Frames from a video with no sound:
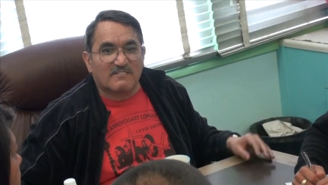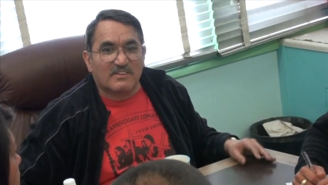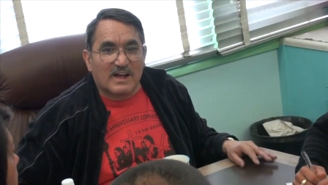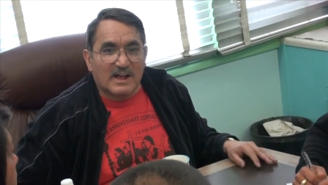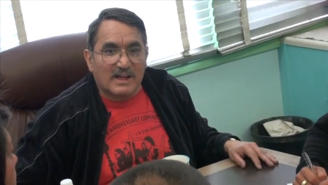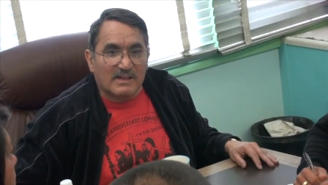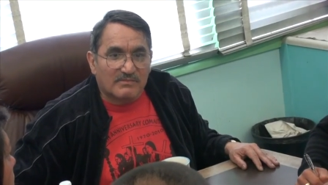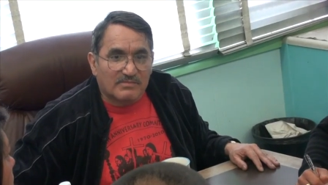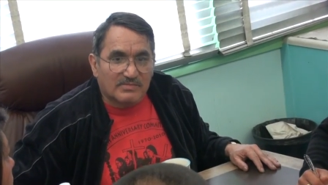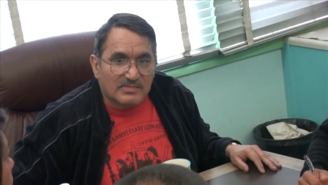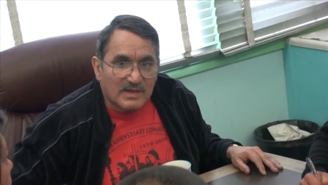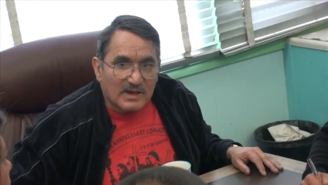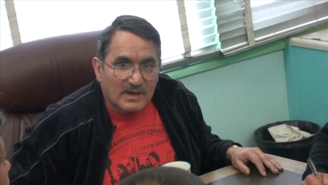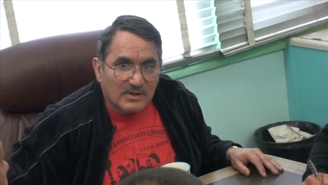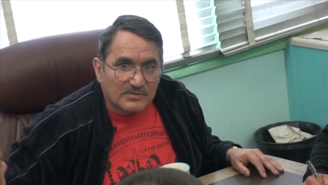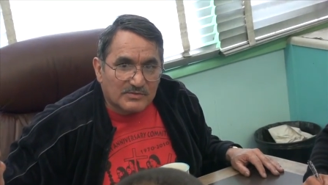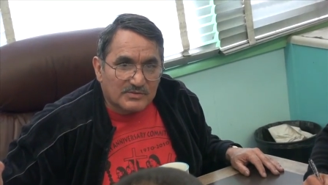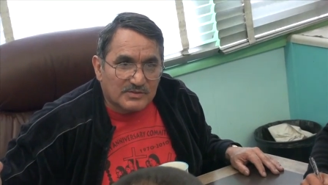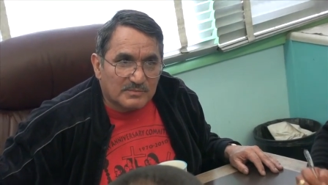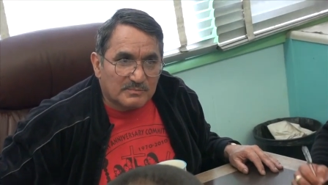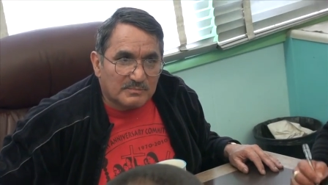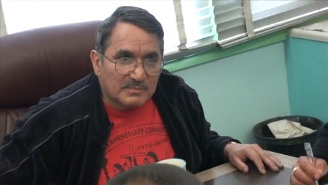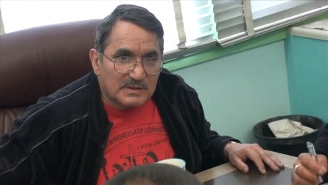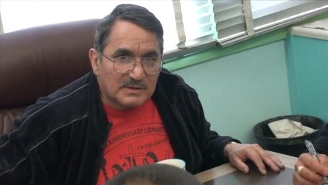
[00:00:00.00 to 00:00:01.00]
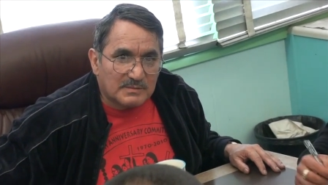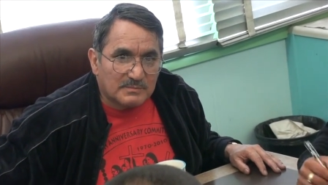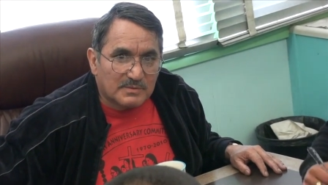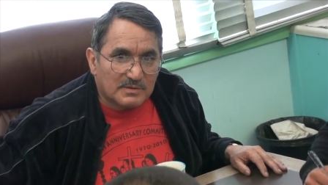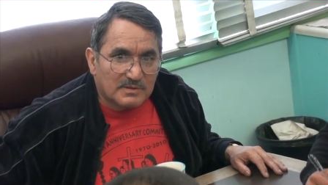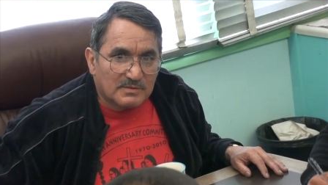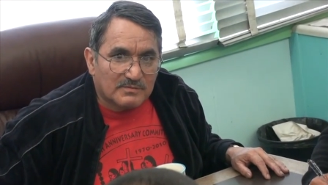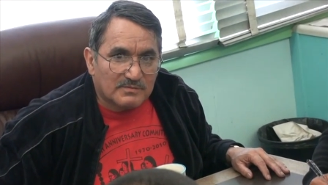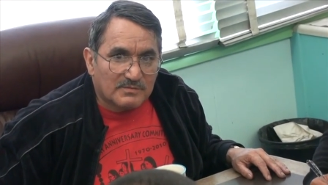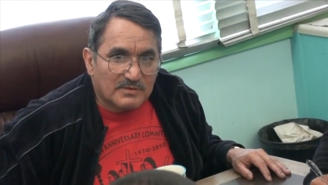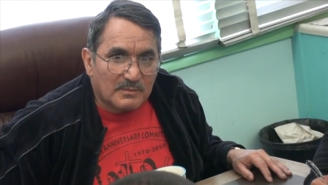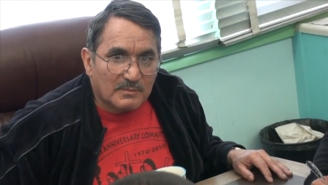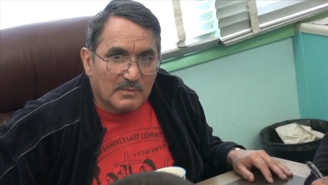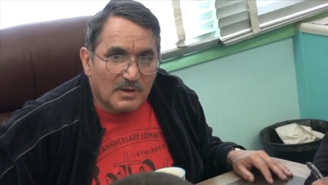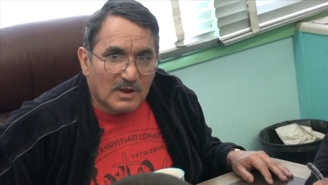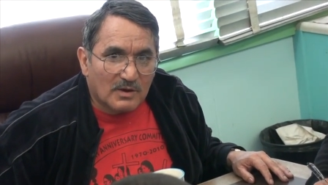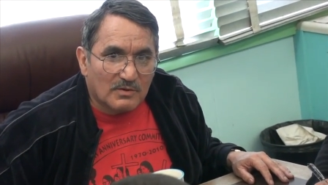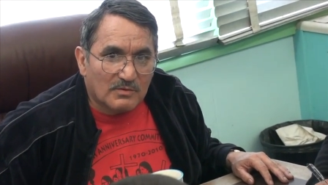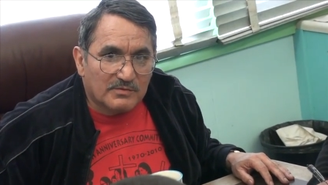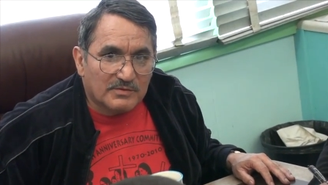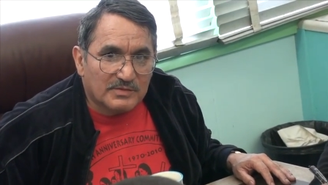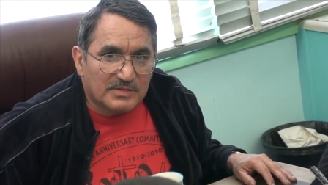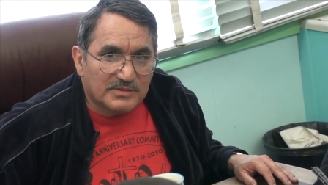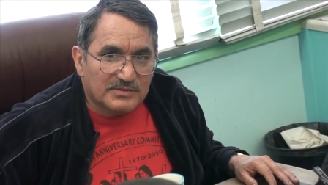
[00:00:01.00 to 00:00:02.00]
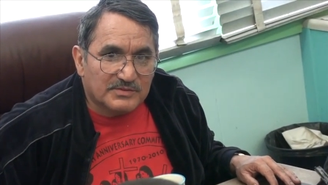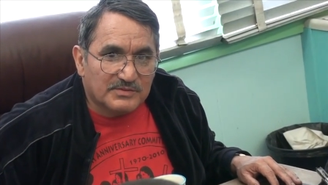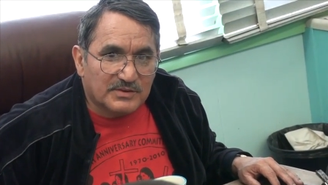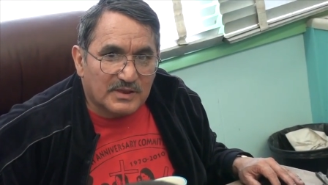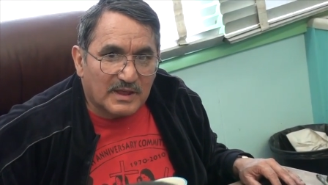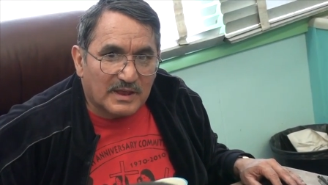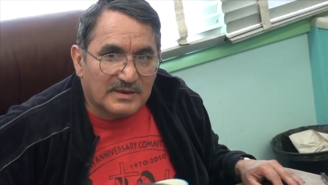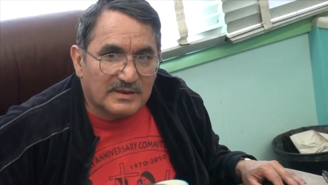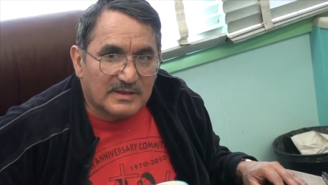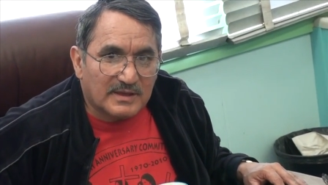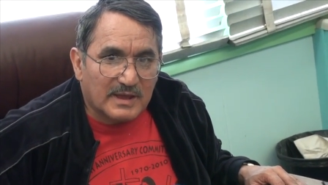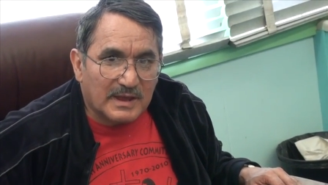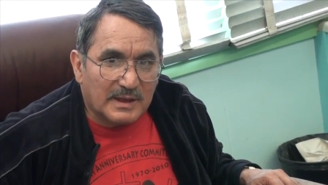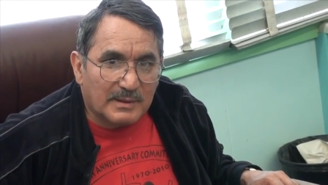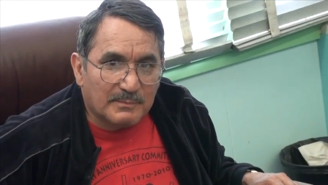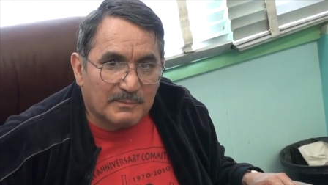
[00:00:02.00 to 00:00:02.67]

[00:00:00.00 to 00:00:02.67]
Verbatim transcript: five thousand people from all over the state.